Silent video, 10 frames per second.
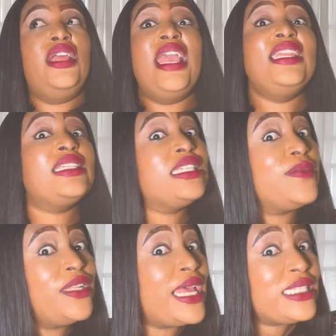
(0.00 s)
it doesn't
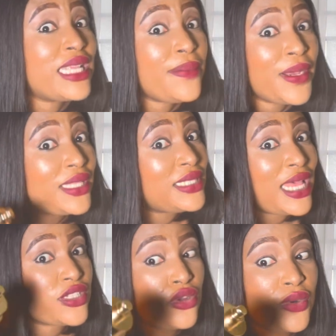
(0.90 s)
smell like snipers.
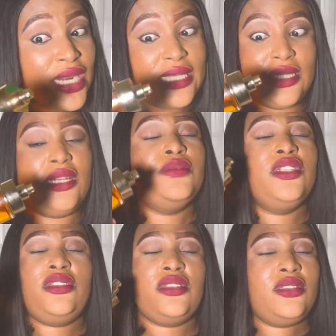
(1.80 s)
That's not what I said. I'm
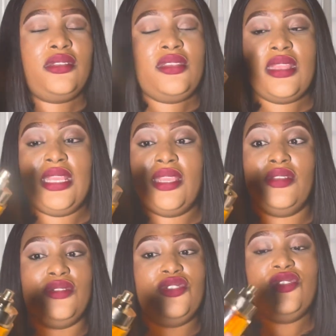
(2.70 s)
just
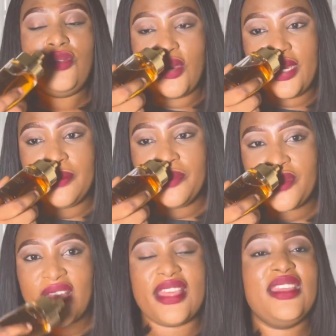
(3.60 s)
thinking, you know what,
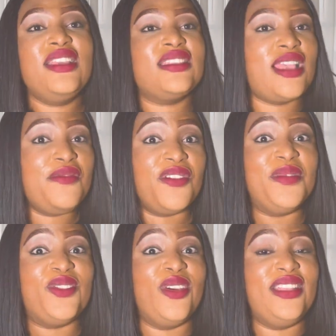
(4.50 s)
I think it's time for me
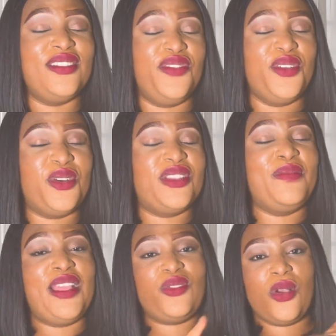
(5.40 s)
to end this video because
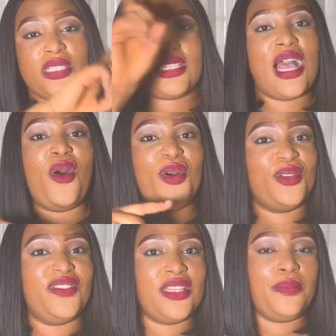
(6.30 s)
my thoughts are all
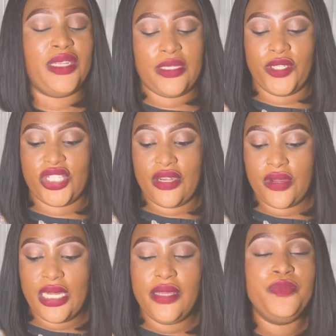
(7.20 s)
over the place. But
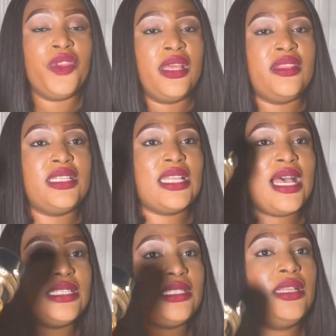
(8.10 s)
generally, this
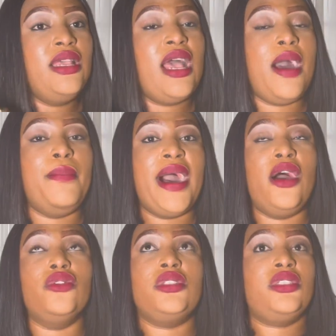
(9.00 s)
has
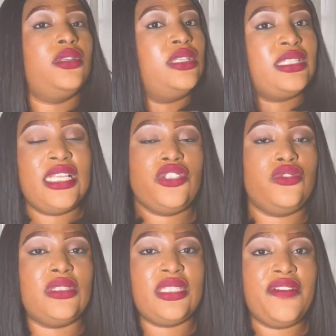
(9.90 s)
about 6
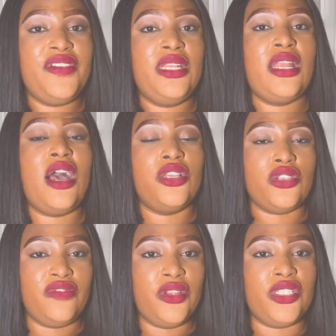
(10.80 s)
to 7 hours
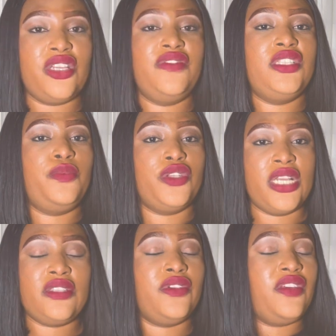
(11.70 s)
of longevity,
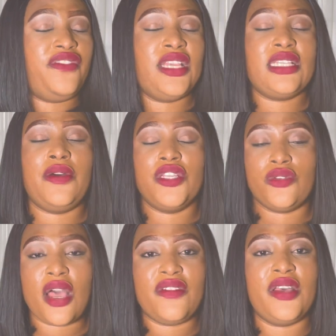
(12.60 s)
projects for the first hour
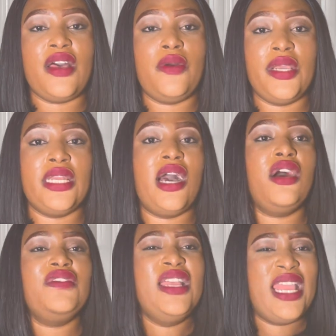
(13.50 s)
to hour and a
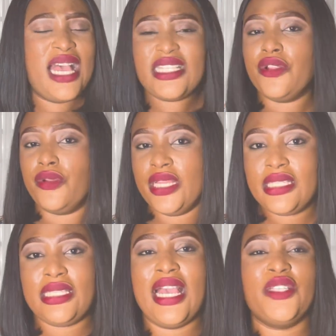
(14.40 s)
half. It has a great
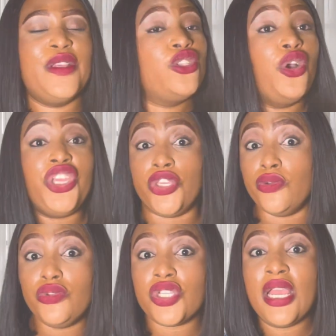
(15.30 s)
sillage, but it's not
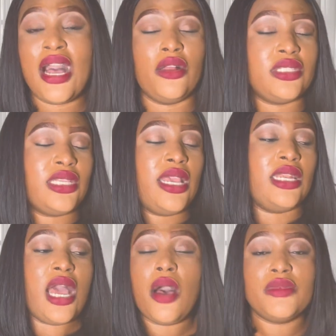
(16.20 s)
huge. I'll say
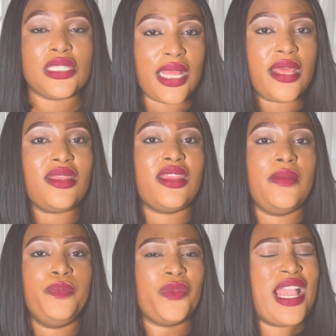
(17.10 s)
an arm's length.
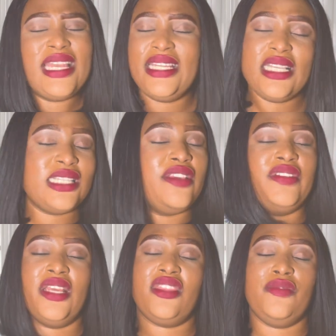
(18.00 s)
I dare say
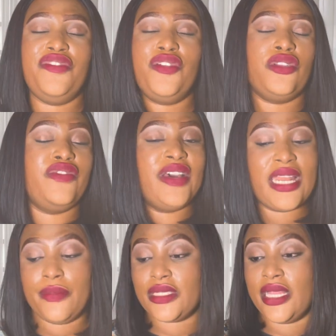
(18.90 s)
even a 3/4 of an
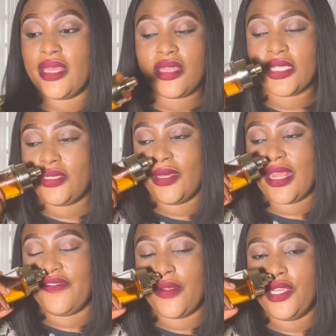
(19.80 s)
arm's length. It's not
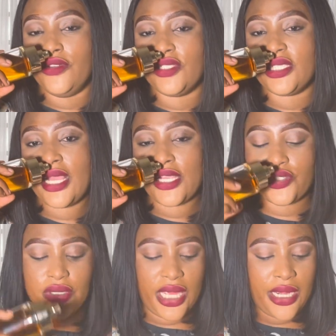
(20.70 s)
a very huge sillage
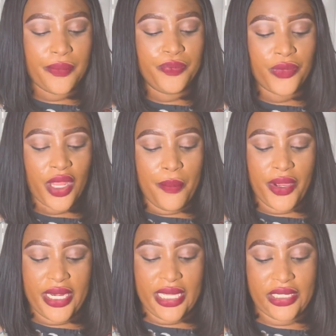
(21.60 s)
on it,
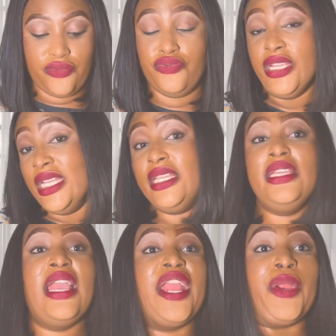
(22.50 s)
but it's
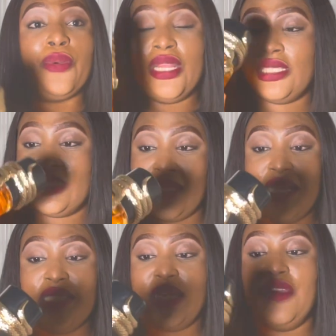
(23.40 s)
really a great
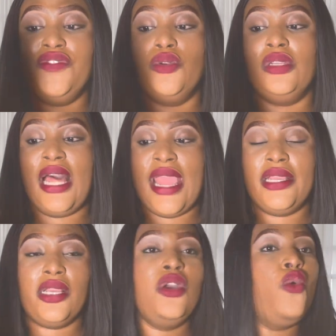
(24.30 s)
scent if you
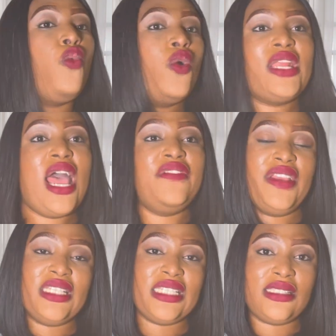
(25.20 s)
like what I have
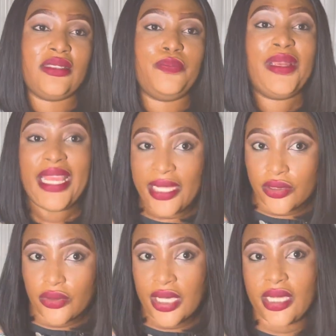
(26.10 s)
explained.
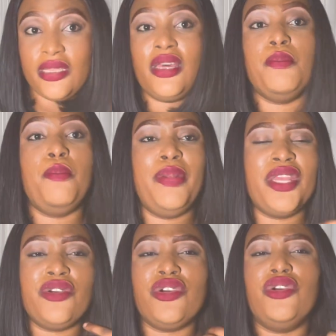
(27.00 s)
Okay, that
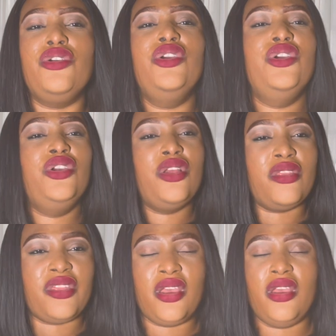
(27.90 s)
bitter,
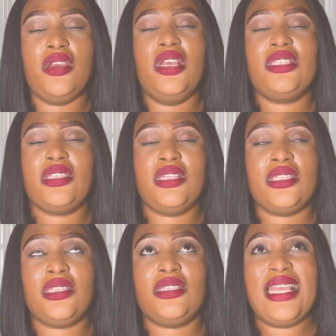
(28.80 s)

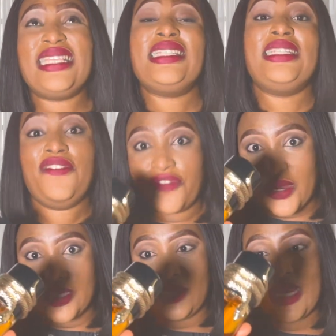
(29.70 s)
it's
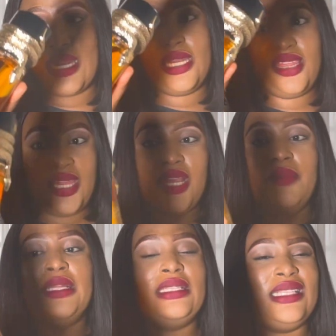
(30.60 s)
different. Another thing
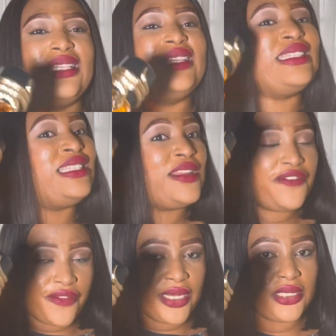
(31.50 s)
about this scent is
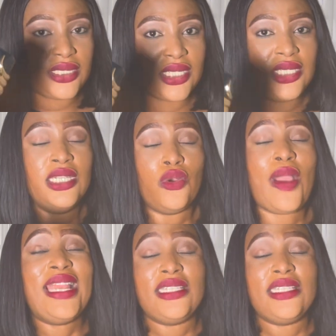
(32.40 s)
different. Quite